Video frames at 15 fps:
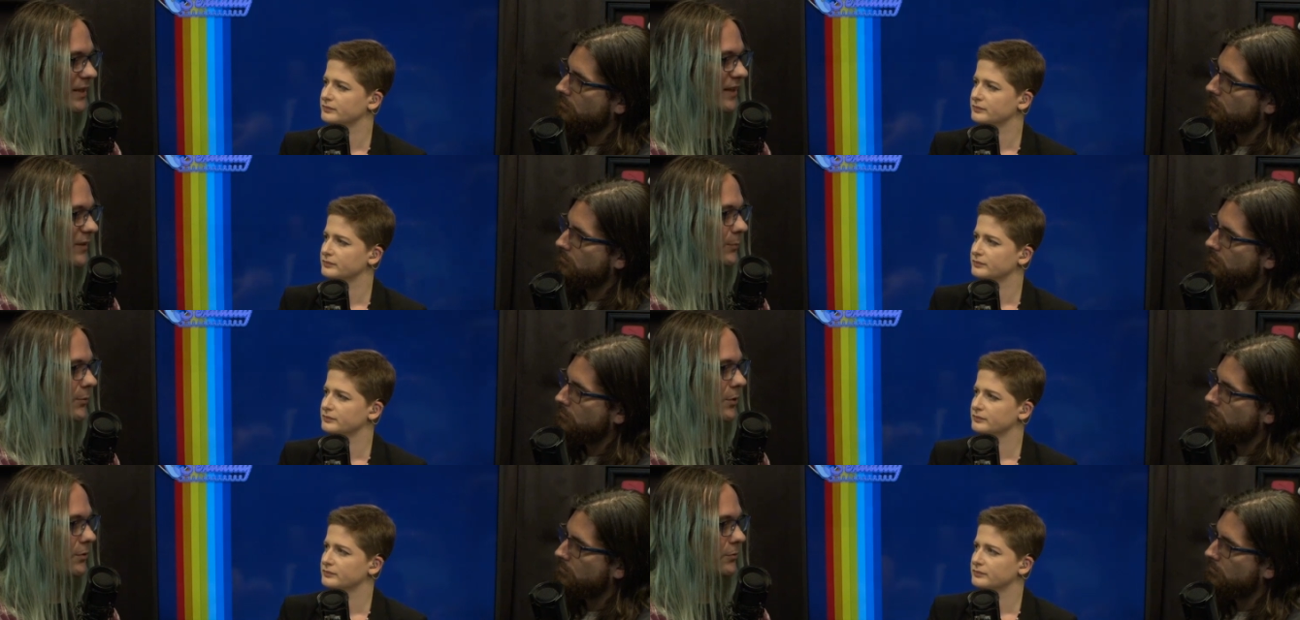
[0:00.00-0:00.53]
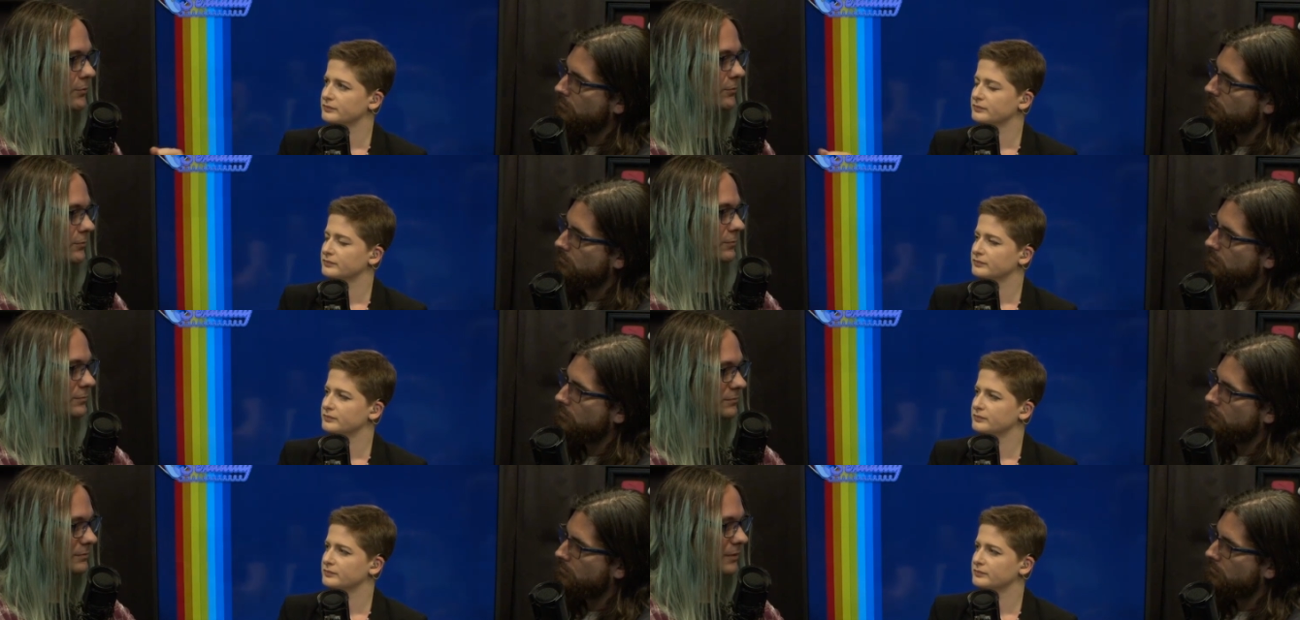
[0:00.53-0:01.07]
Speaker 1: police,
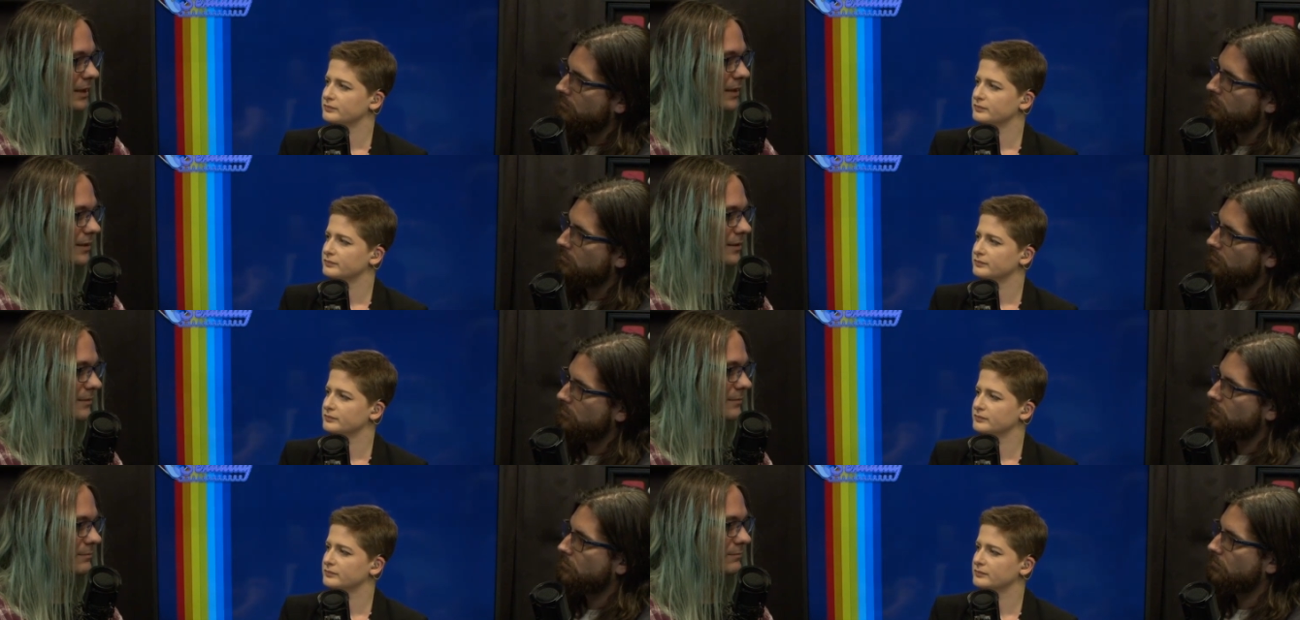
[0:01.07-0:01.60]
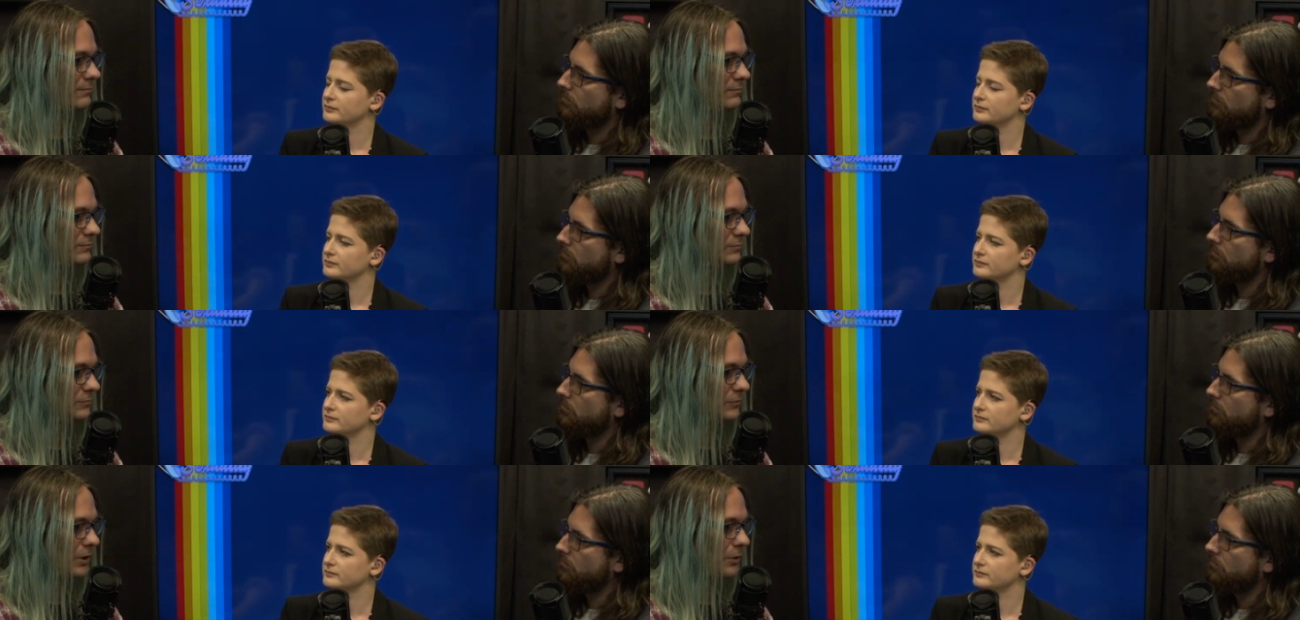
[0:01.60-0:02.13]
pro um,
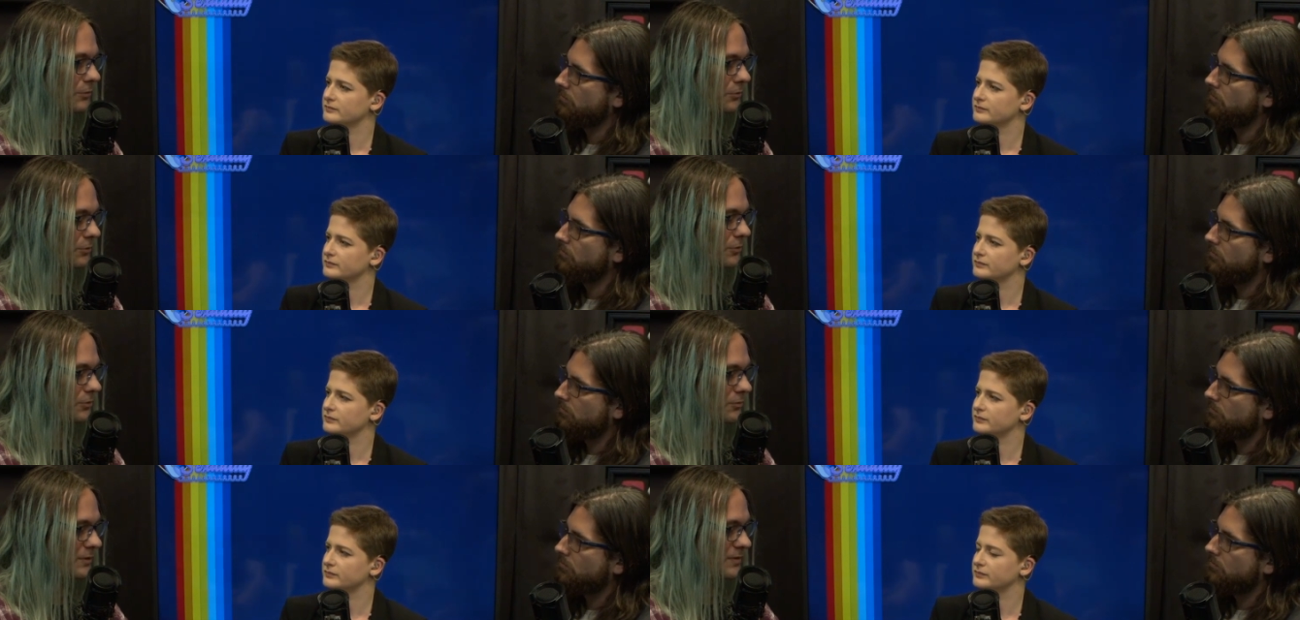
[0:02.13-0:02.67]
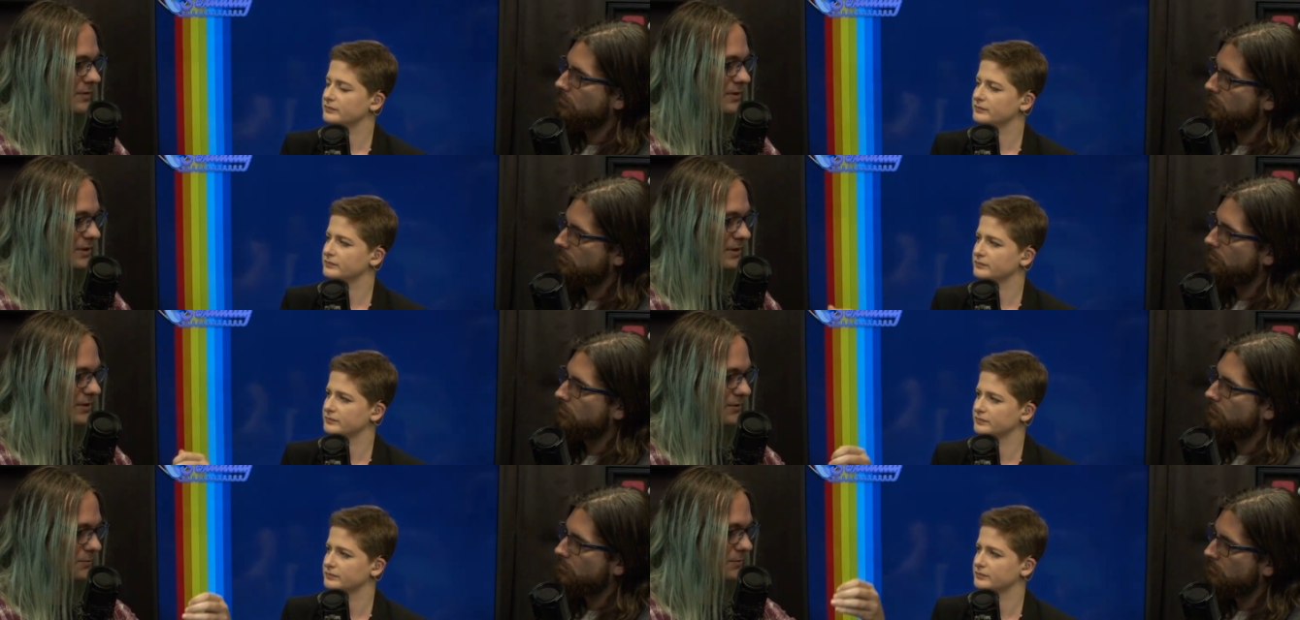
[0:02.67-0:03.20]
law and order
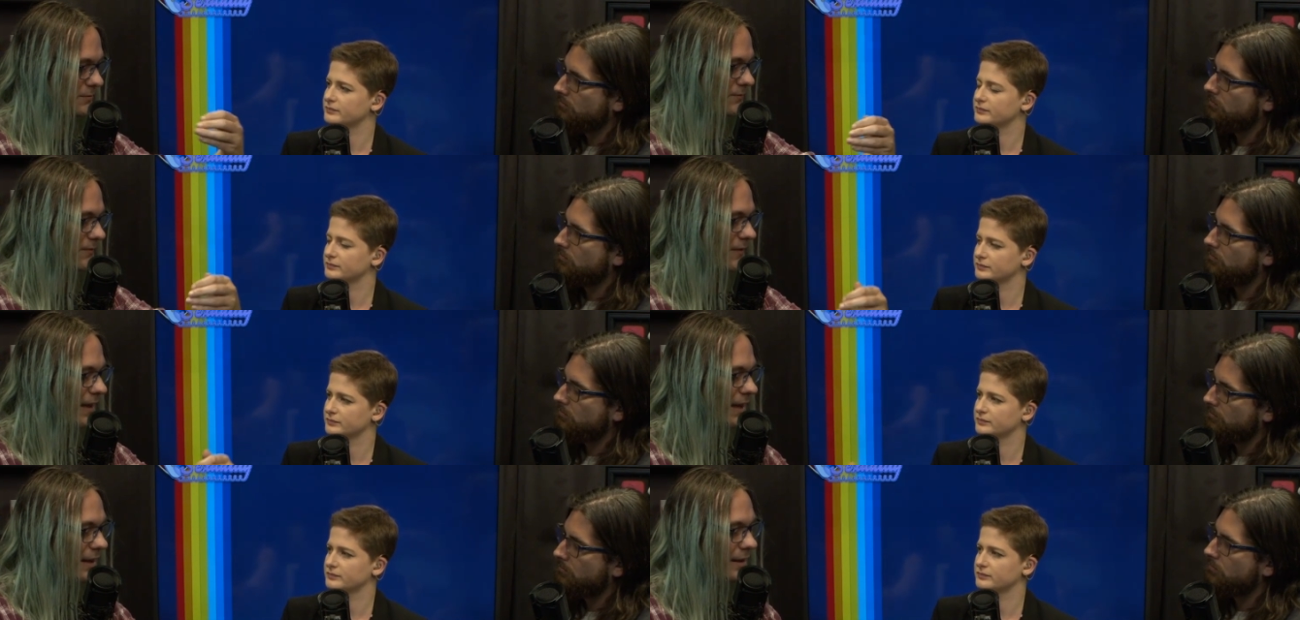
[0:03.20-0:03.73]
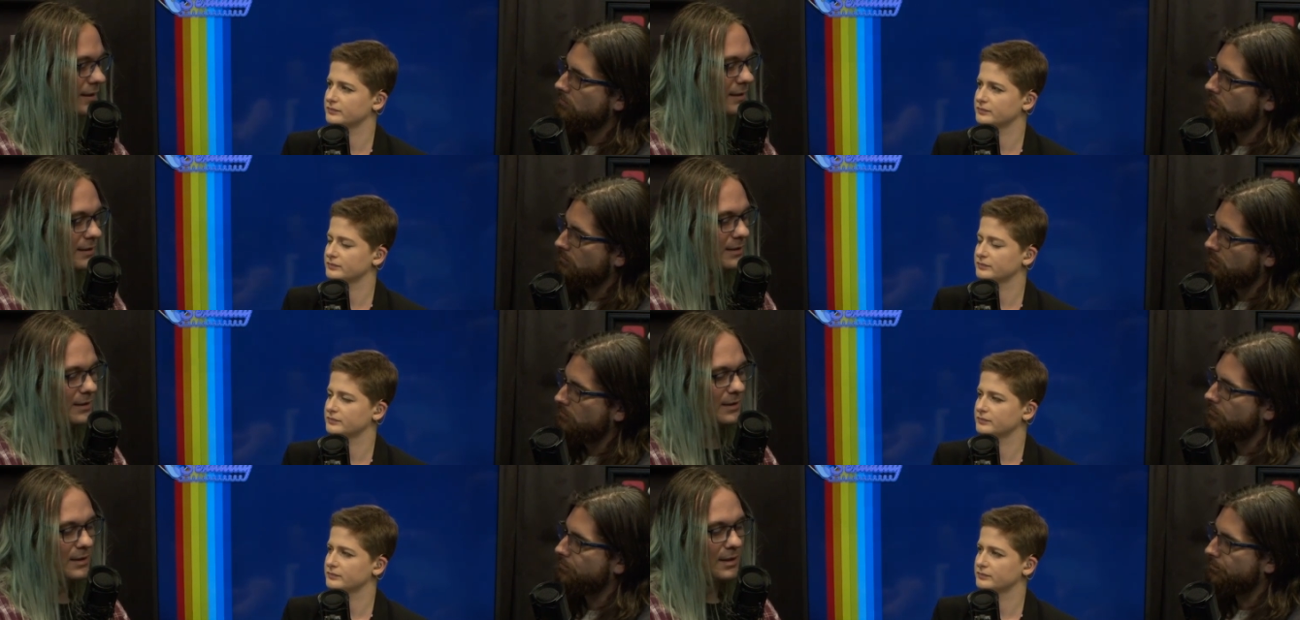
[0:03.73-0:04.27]
restriction sort of thing. Mm
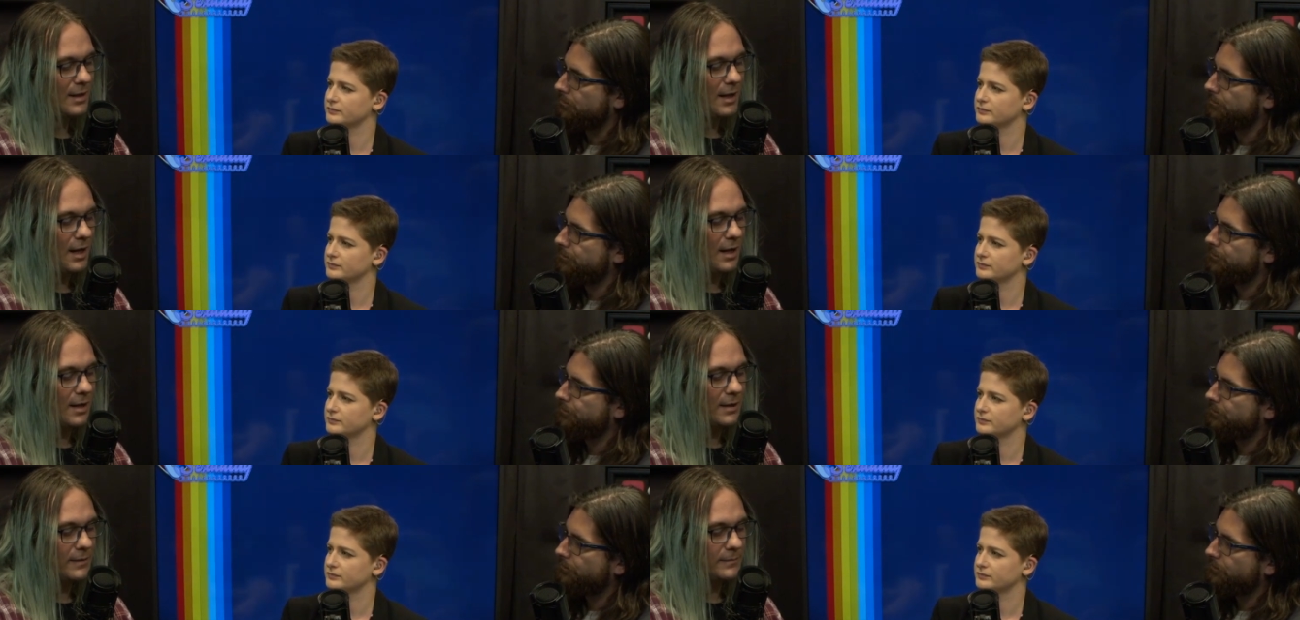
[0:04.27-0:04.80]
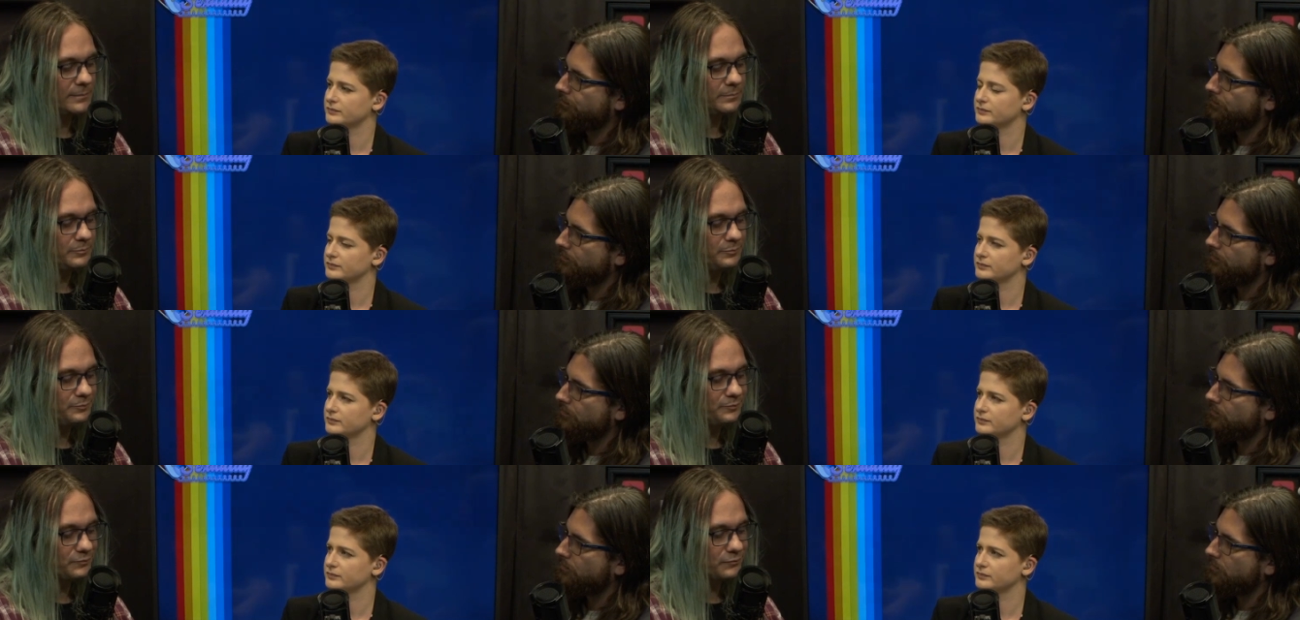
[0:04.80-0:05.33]
-hmm. um,